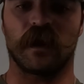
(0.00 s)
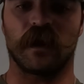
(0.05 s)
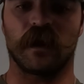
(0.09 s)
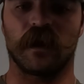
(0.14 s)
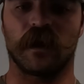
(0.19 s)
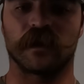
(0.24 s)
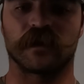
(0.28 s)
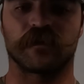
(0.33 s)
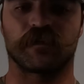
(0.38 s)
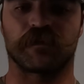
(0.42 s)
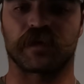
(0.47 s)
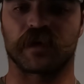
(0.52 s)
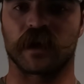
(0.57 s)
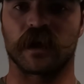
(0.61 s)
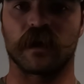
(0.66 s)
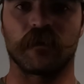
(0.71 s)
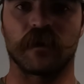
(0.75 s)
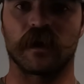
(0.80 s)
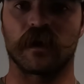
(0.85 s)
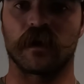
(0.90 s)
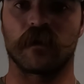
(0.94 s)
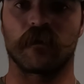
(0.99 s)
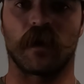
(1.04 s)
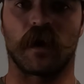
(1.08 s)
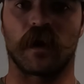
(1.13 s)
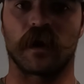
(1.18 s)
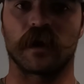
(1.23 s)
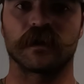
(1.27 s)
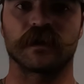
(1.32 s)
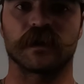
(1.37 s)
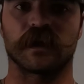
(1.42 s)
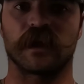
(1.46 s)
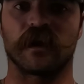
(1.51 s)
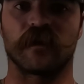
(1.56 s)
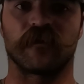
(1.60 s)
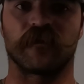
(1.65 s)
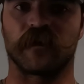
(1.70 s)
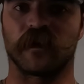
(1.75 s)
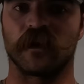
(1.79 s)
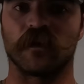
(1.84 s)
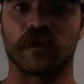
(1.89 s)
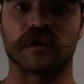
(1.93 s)
It's premium. Honestly, it
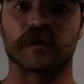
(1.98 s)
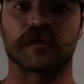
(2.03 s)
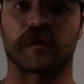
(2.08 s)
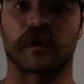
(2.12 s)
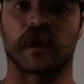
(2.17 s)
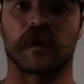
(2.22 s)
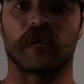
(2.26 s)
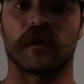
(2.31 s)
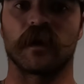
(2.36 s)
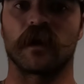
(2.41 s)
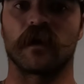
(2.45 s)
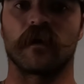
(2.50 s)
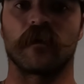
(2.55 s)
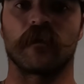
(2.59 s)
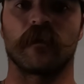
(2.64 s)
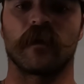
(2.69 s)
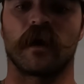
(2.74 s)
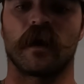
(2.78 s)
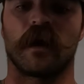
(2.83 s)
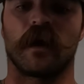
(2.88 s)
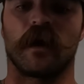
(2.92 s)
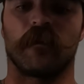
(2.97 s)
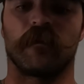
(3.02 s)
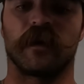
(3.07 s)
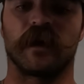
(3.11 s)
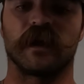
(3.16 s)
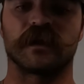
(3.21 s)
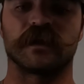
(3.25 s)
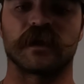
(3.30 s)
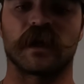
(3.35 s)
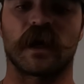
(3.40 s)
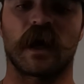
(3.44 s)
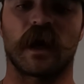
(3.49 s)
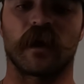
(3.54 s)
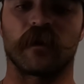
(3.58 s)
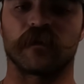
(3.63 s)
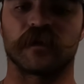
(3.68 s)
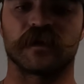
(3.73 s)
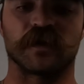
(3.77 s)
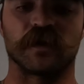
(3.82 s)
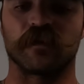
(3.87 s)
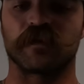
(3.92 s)
feels premium, but it's
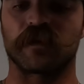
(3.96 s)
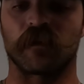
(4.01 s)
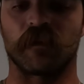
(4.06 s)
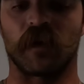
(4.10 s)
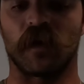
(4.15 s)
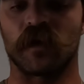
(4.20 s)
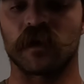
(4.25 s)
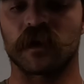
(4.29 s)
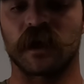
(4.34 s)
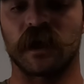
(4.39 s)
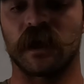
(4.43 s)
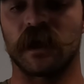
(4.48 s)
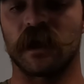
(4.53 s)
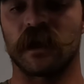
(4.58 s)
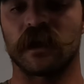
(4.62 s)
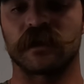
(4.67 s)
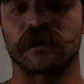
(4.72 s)
not super bulky.